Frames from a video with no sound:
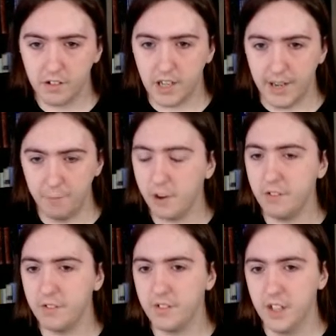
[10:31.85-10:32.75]
and one
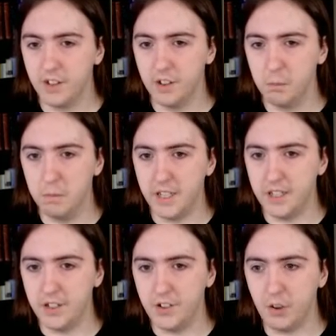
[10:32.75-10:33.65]
of them
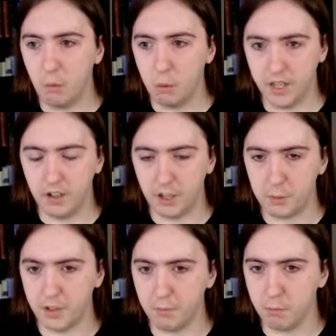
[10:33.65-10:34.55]
is a working class
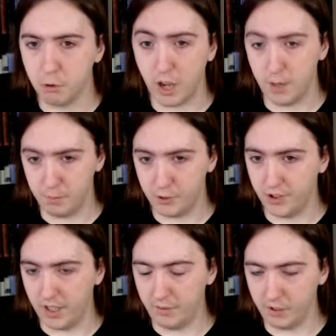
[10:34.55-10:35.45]
person brought up to the
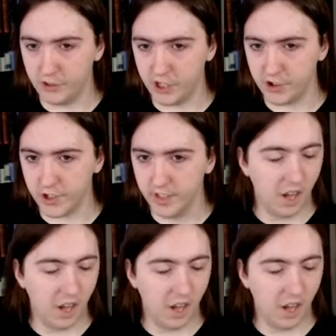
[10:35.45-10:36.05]
level of gentry.